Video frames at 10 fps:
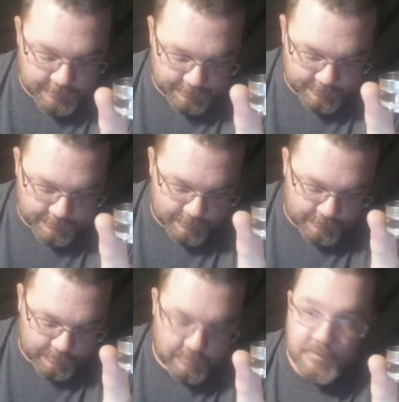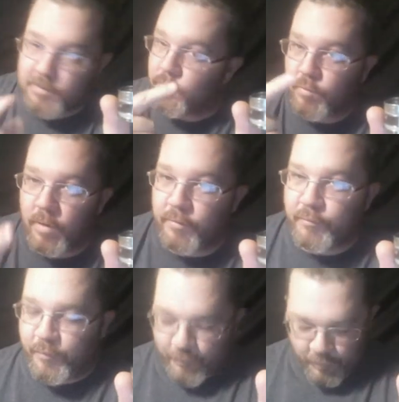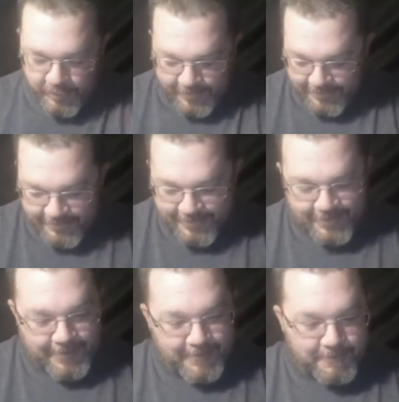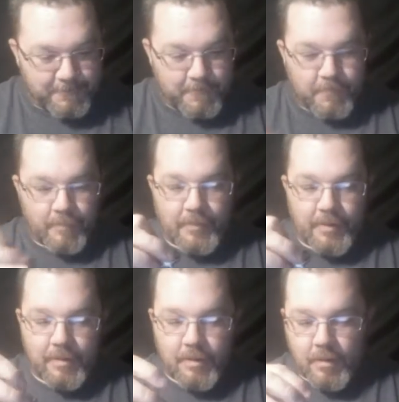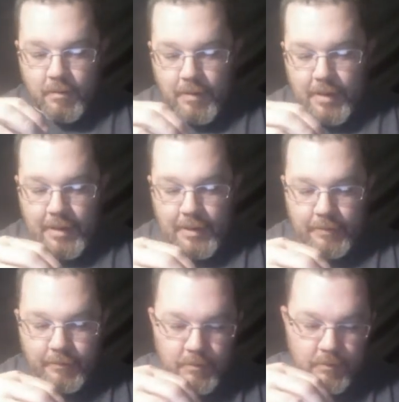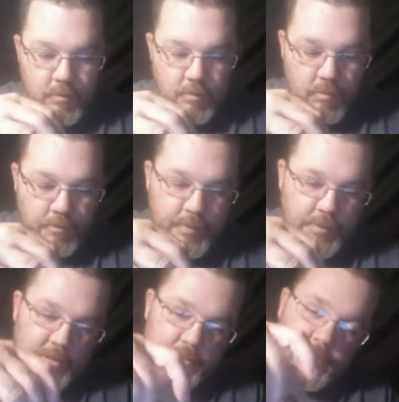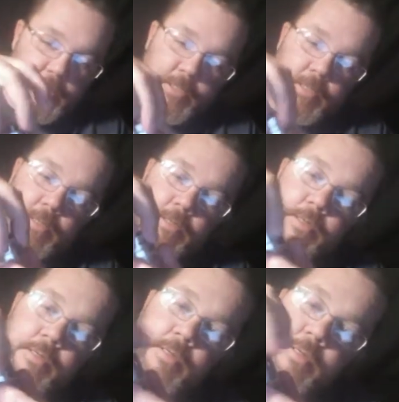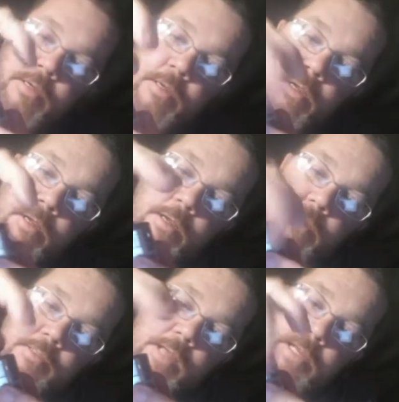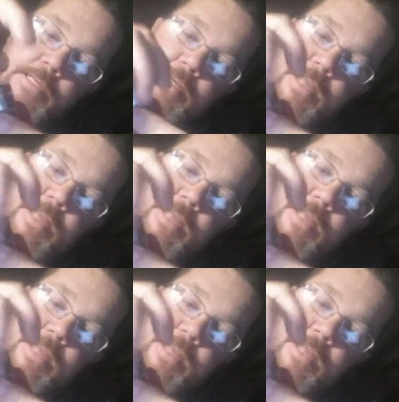it, it's wonderful for you. Alright, we're going to go on and put this in. Tighten